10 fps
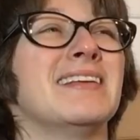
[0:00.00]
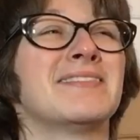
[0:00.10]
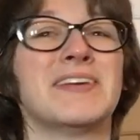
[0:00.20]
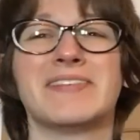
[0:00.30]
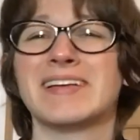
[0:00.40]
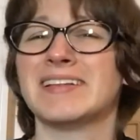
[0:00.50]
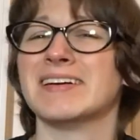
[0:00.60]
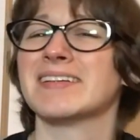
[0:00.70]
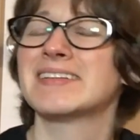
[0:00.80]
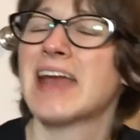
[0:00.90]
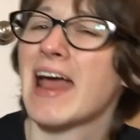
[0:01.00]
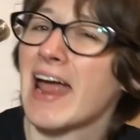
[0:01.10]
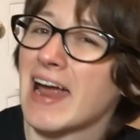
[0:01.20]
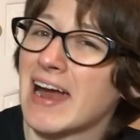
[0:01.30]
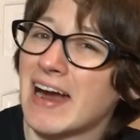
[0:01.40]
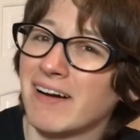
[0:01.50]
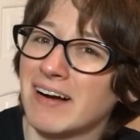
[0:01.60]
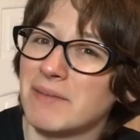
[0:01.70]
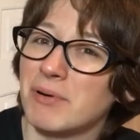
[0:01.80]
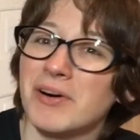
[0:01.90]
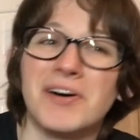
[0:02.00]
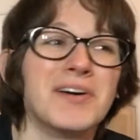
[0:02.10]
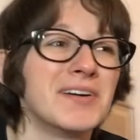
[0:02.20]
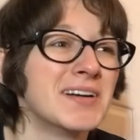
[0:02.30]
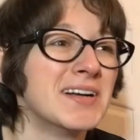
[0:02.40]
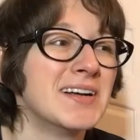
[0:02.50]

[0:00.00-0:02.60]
this movie looks terrible.